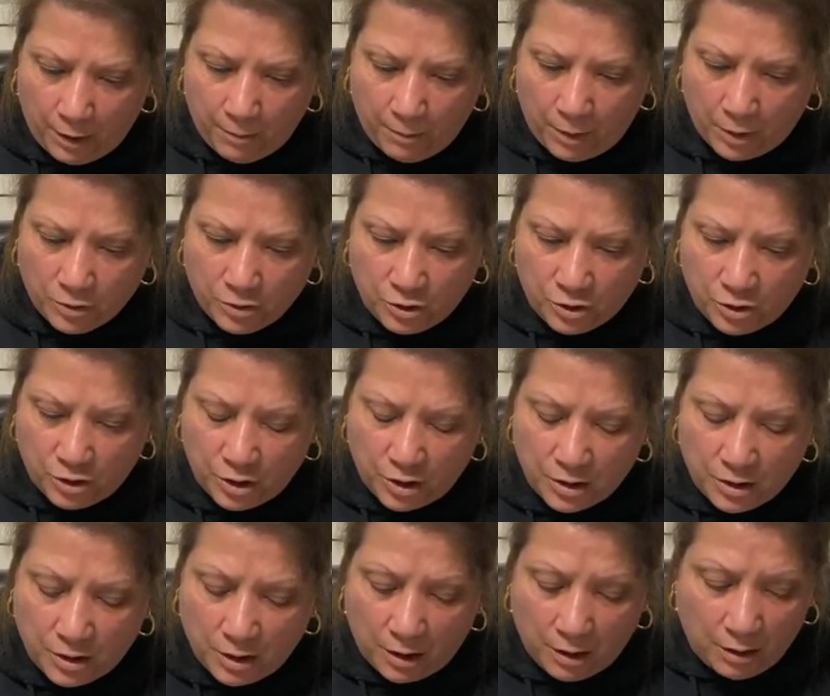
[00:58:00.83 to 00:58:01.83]
much. It's
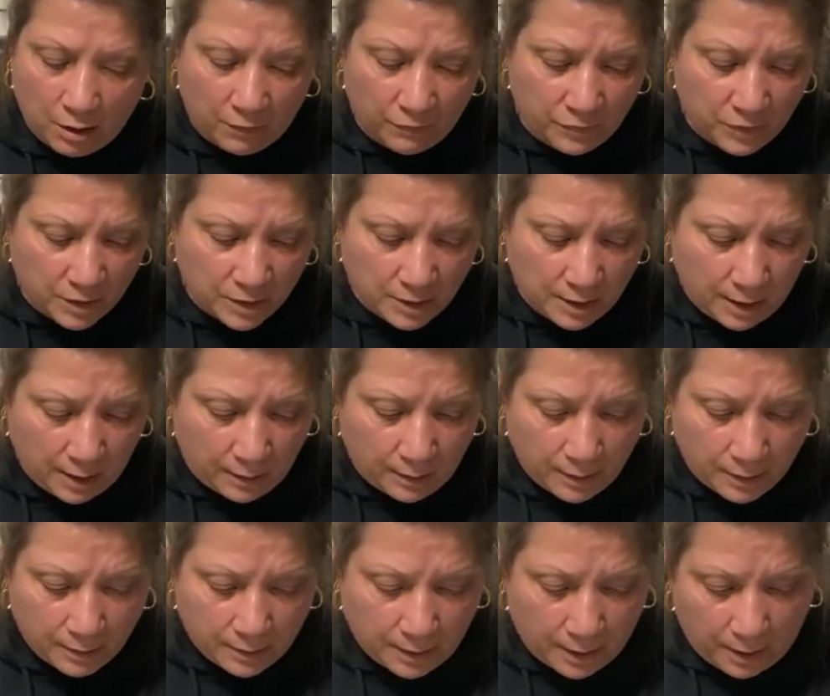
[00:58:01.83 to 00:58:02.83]
just enough to tack
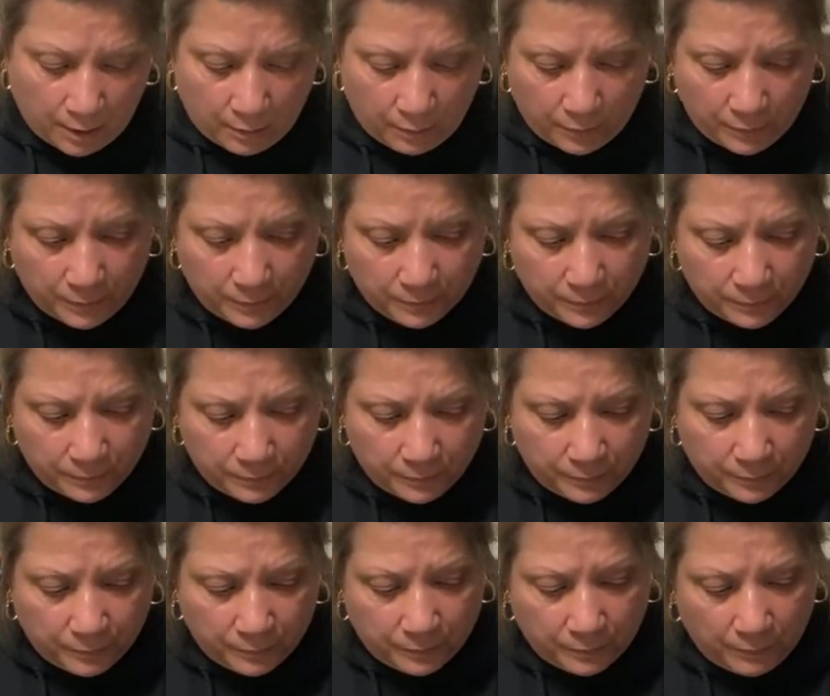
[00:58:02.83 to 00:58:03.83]
it down.
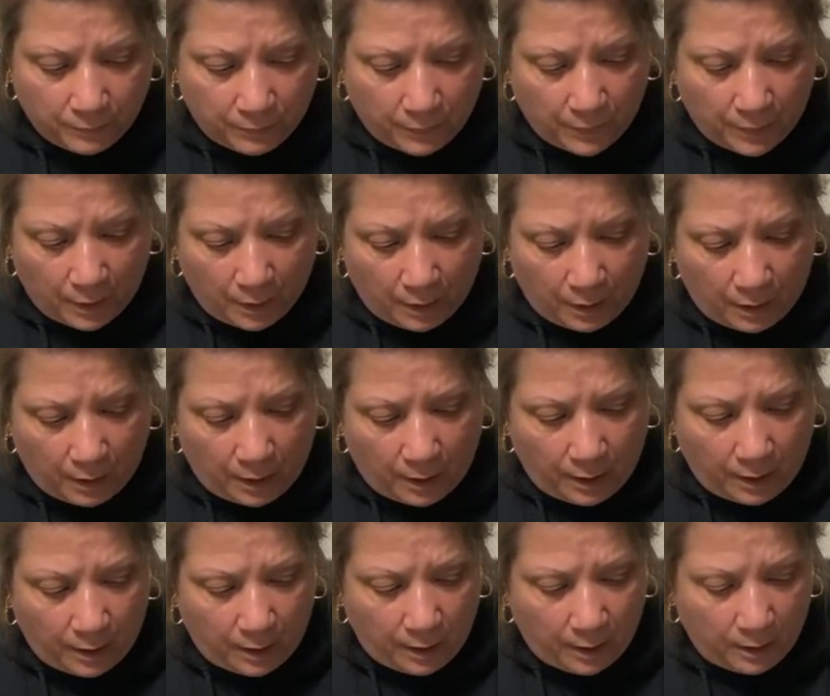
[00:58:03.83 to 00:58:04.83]

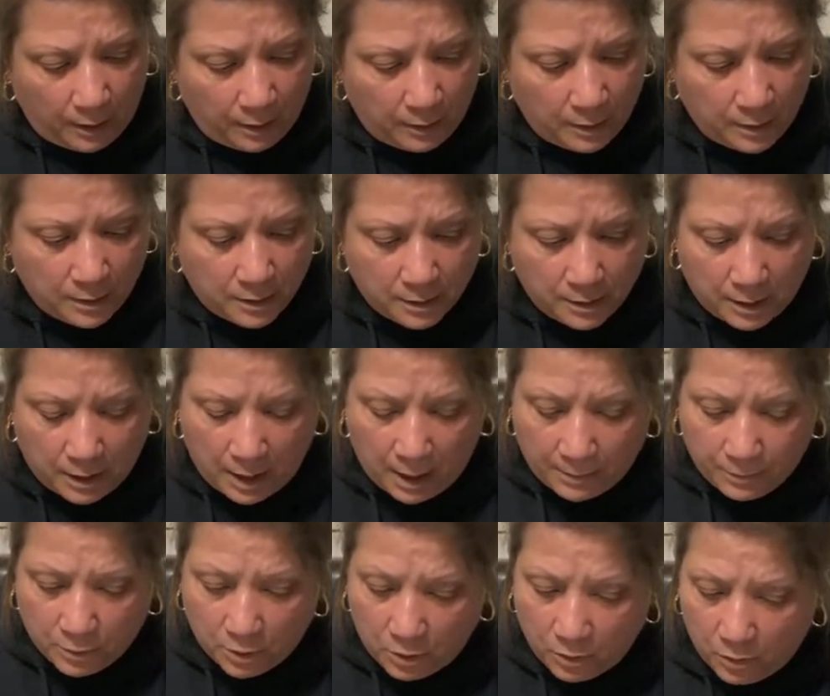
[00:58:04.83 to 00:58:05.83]
And this is an
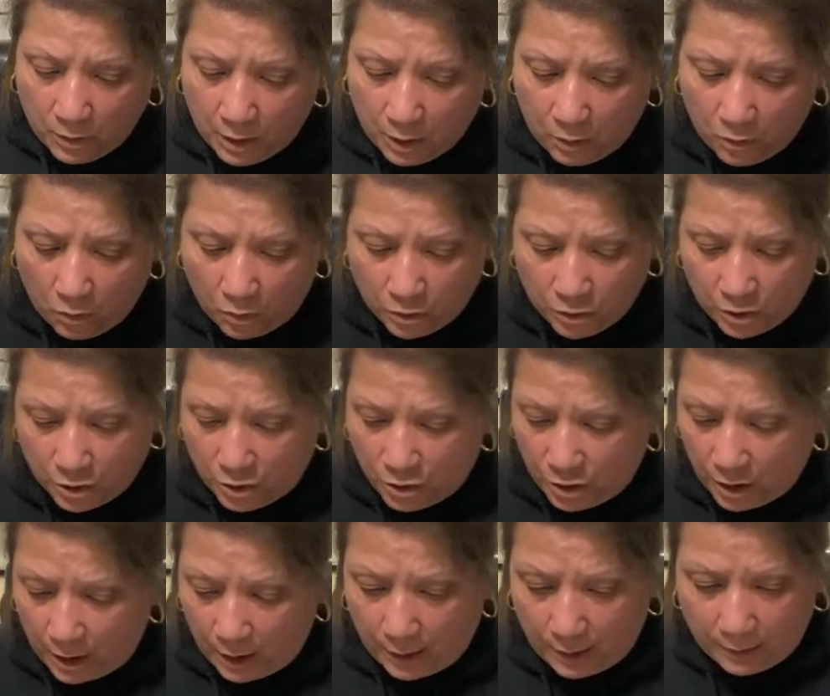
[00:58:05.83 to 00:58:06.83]
absolutely gorgeous
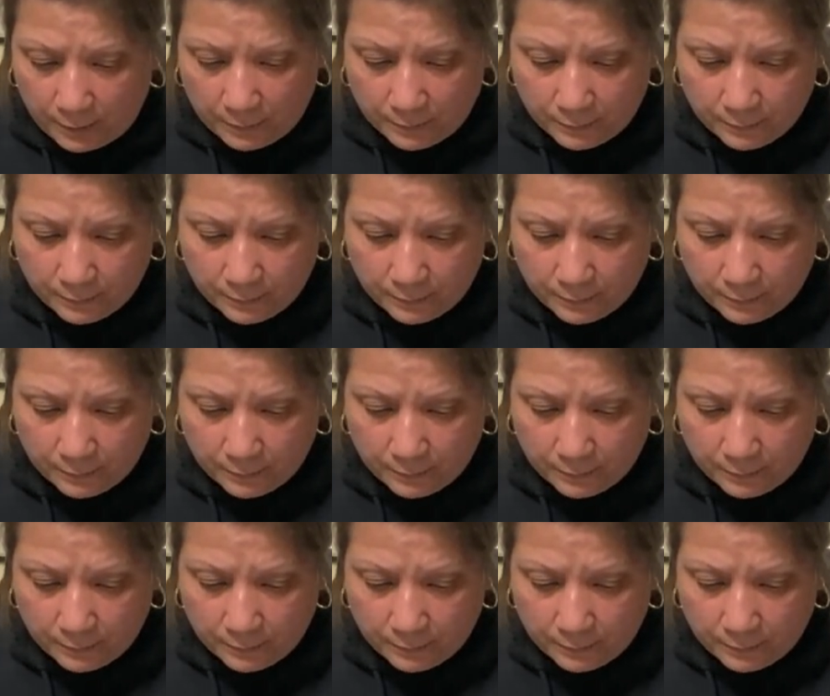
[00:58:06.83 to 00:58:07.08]
chain.